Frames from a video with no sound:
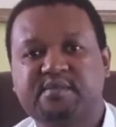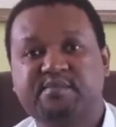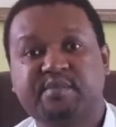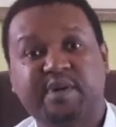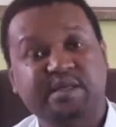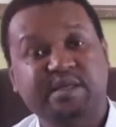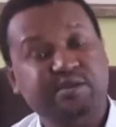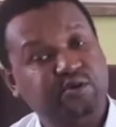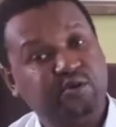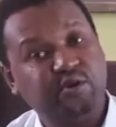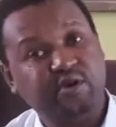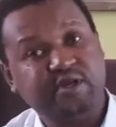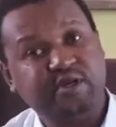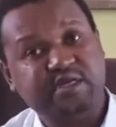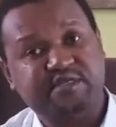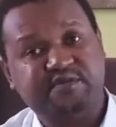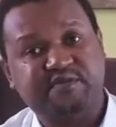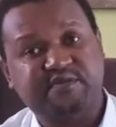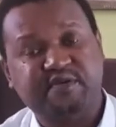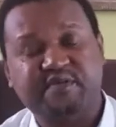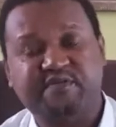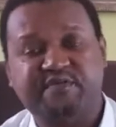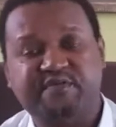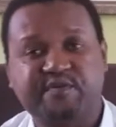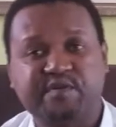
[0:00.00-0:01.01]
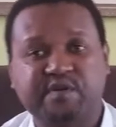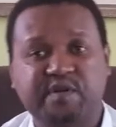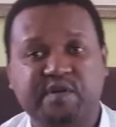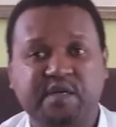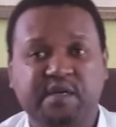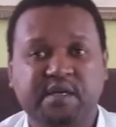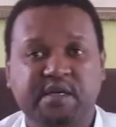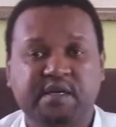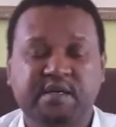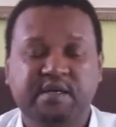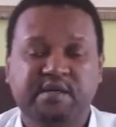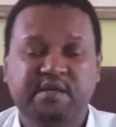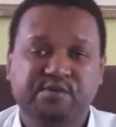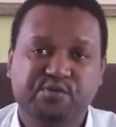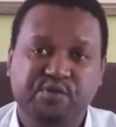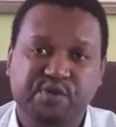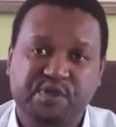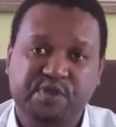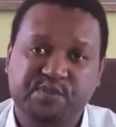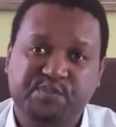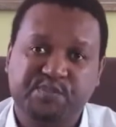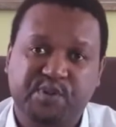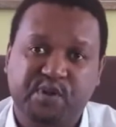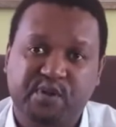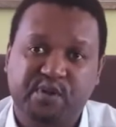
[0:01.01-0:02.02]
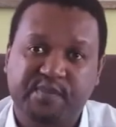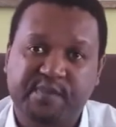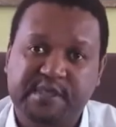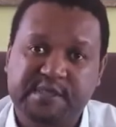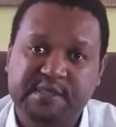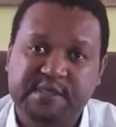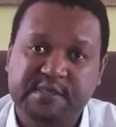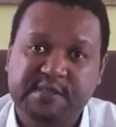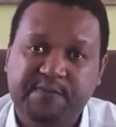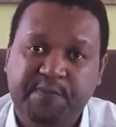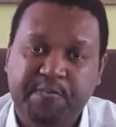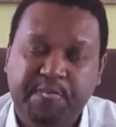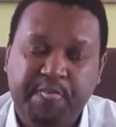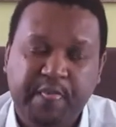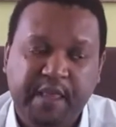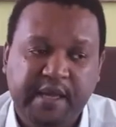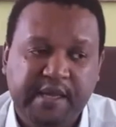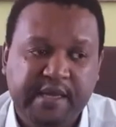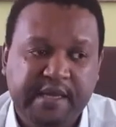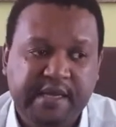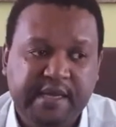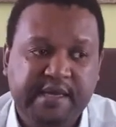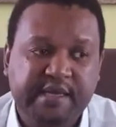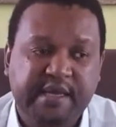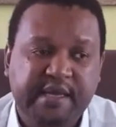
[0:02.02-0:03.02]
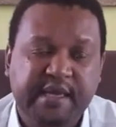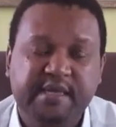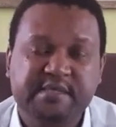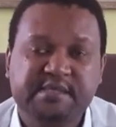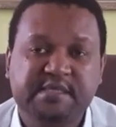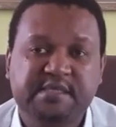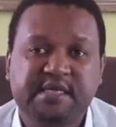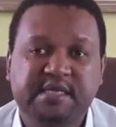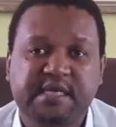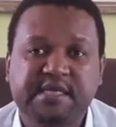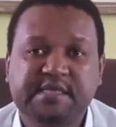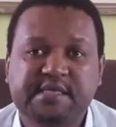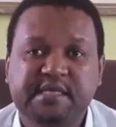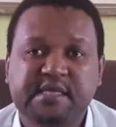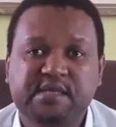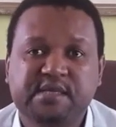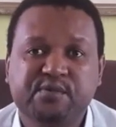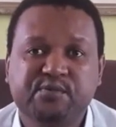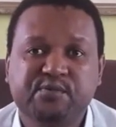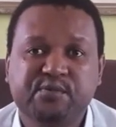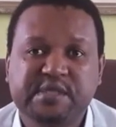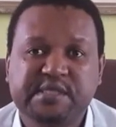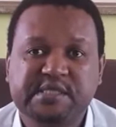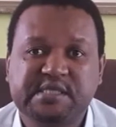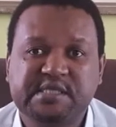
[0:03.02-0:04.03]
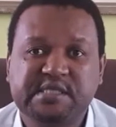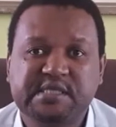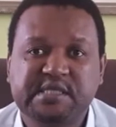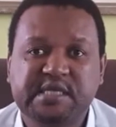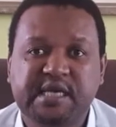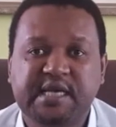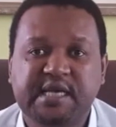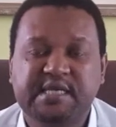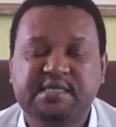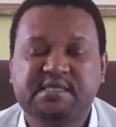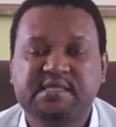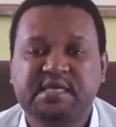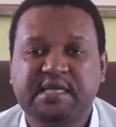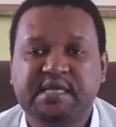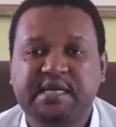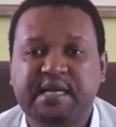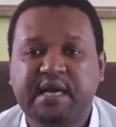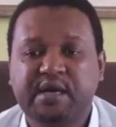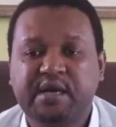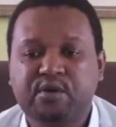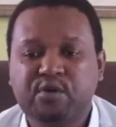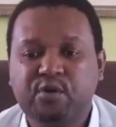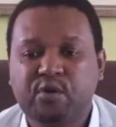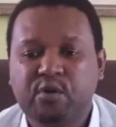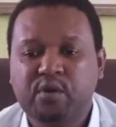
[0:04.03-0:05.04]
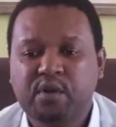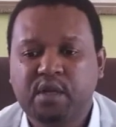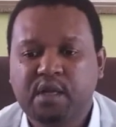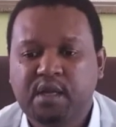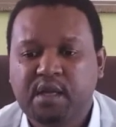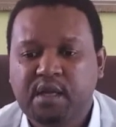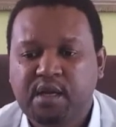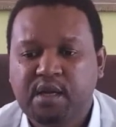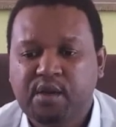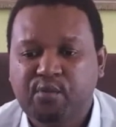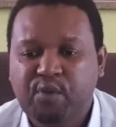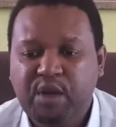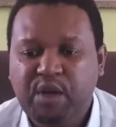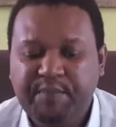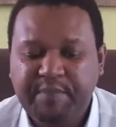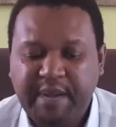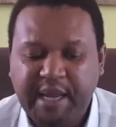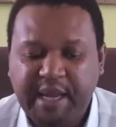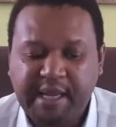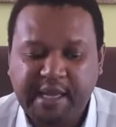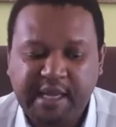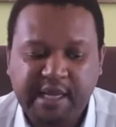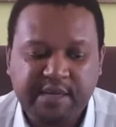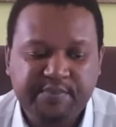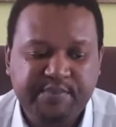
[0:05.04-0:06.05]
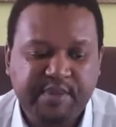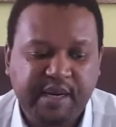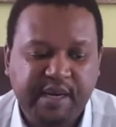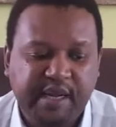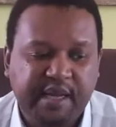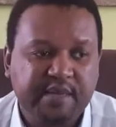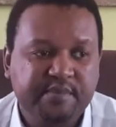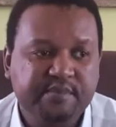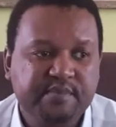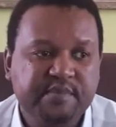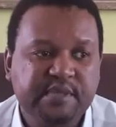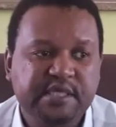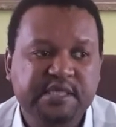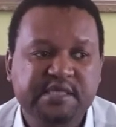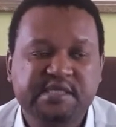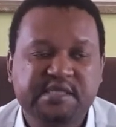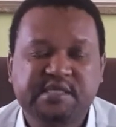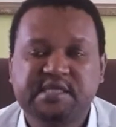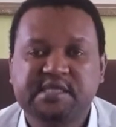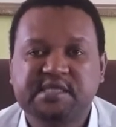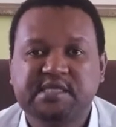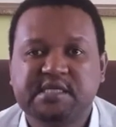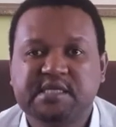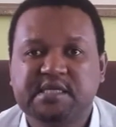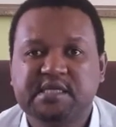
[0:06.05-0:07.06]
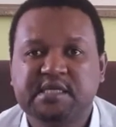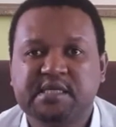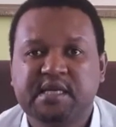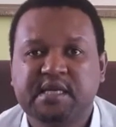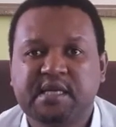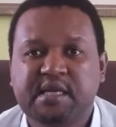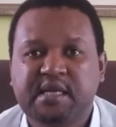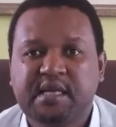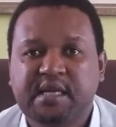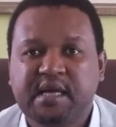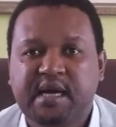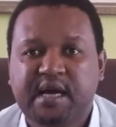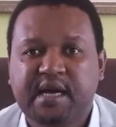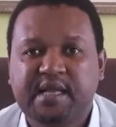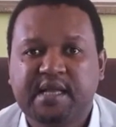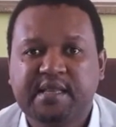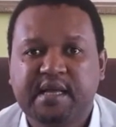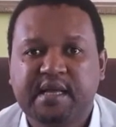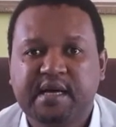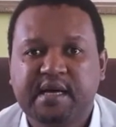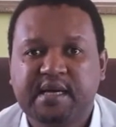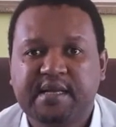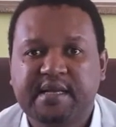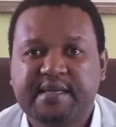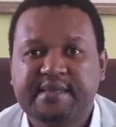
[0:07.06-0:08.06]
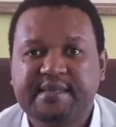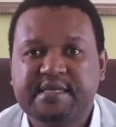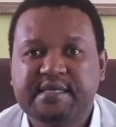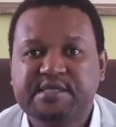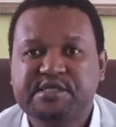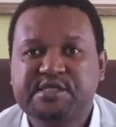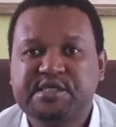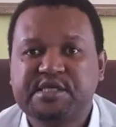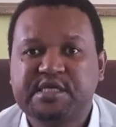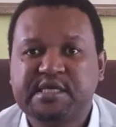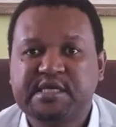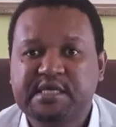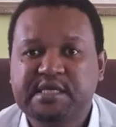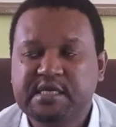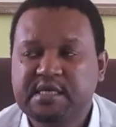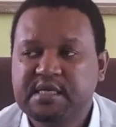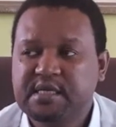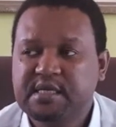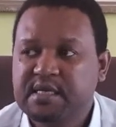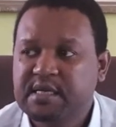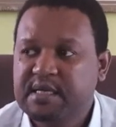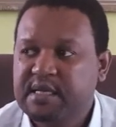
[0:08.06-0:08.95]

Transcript: But God is faithful to his promise. In Genesis 18, we see a scenario whereby Abraham is sitting under the tree.